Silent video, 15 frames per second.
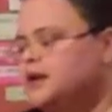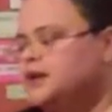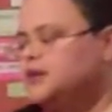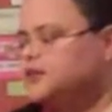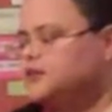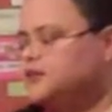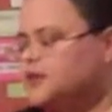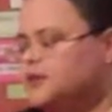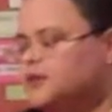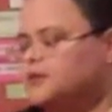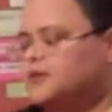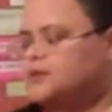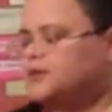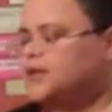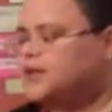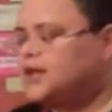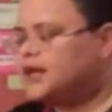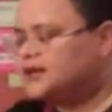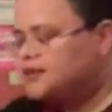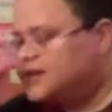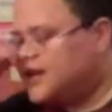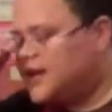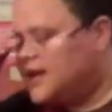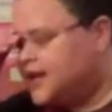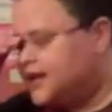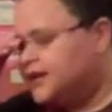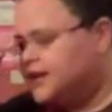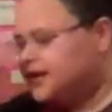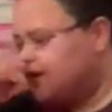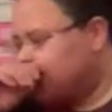So the next
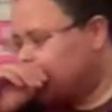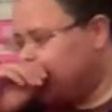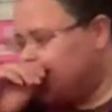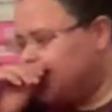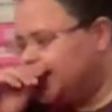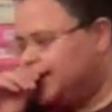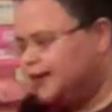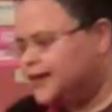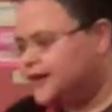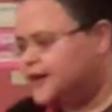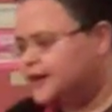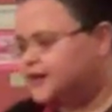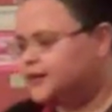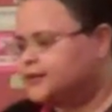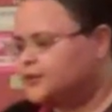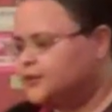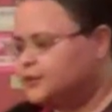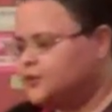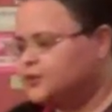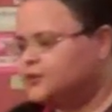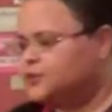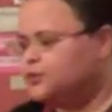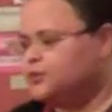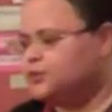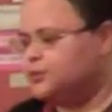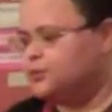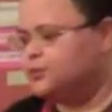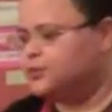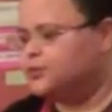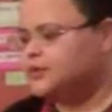day, I go
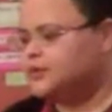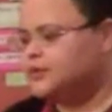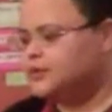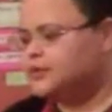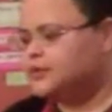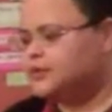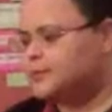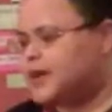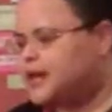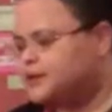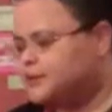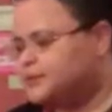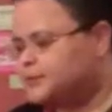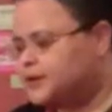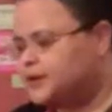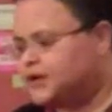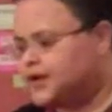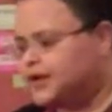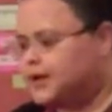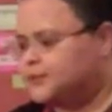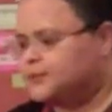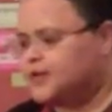to the basketball game.